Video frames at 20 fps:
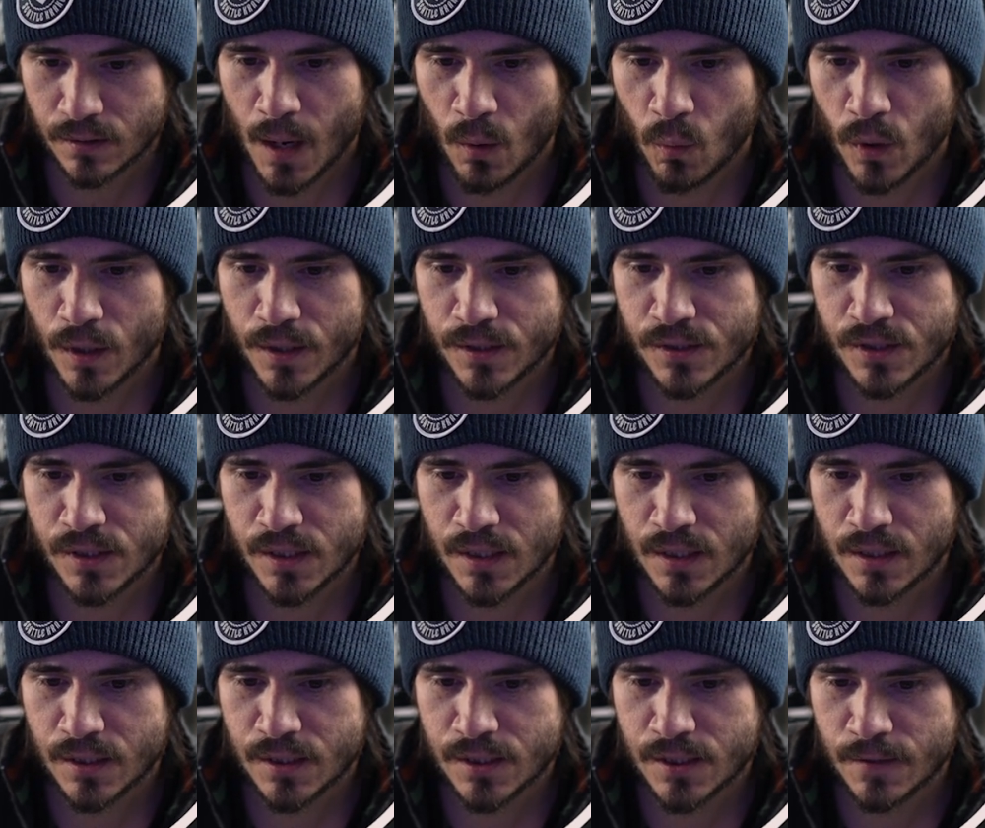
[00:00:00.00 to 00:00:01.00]
I want to see
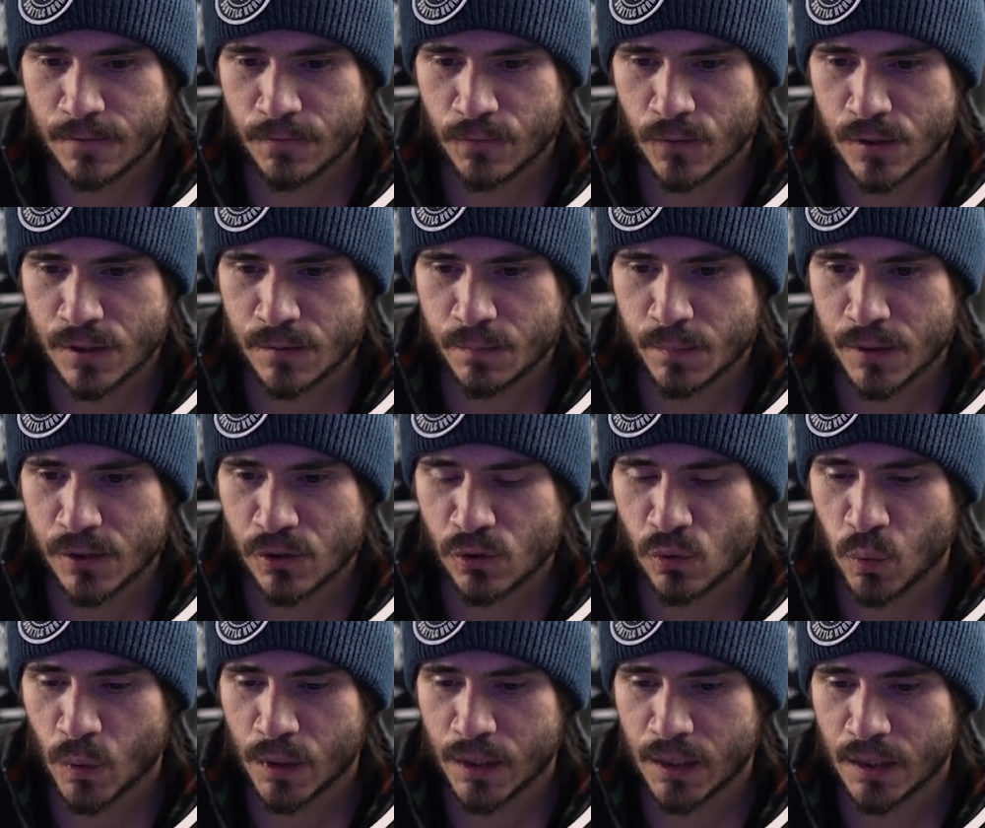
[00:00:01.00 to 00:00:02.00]
the difference
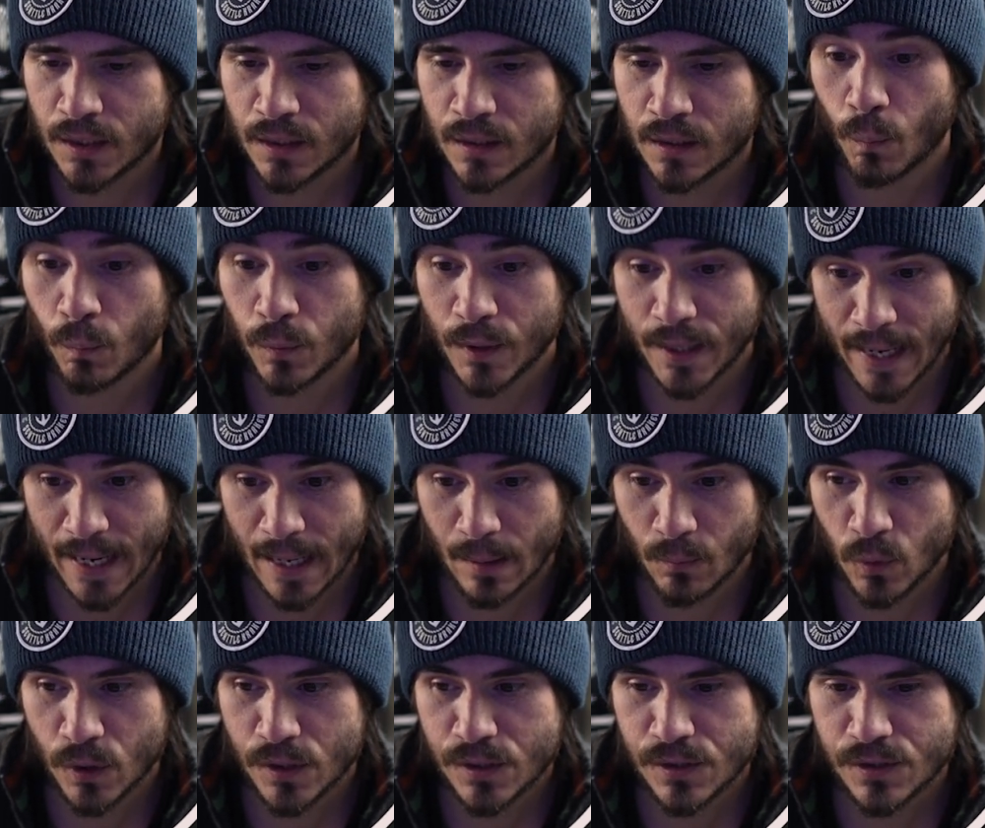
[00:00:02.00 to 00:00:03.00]
between
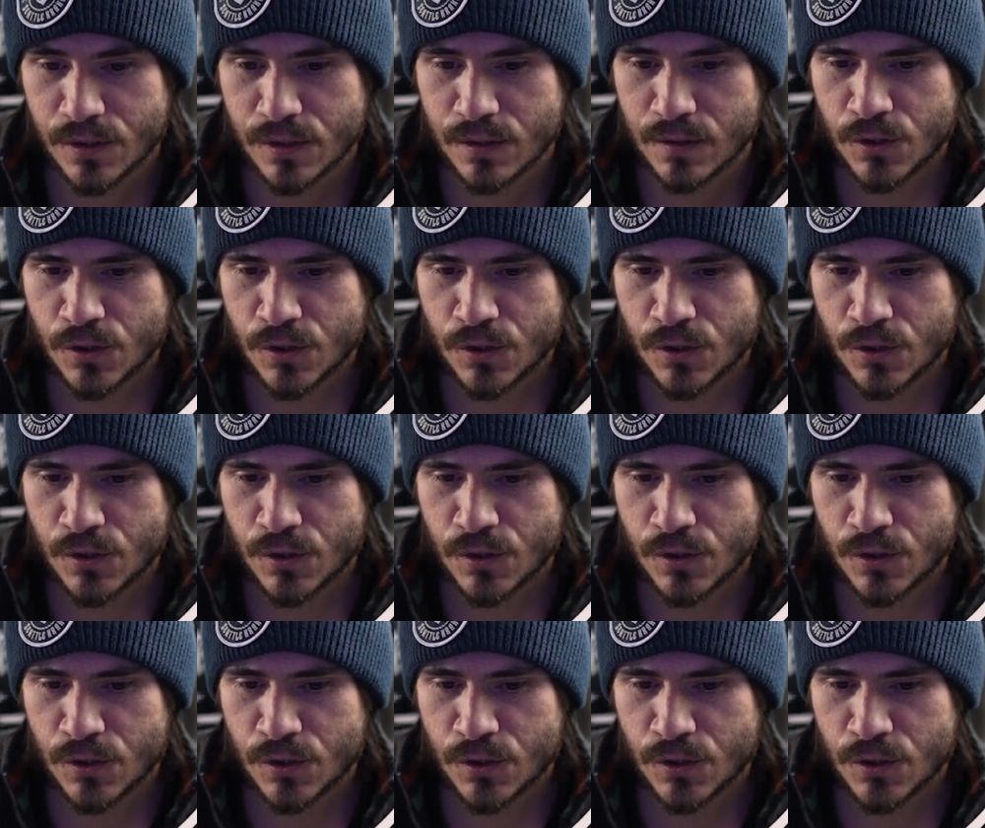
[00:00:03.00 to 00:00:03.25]
cameras.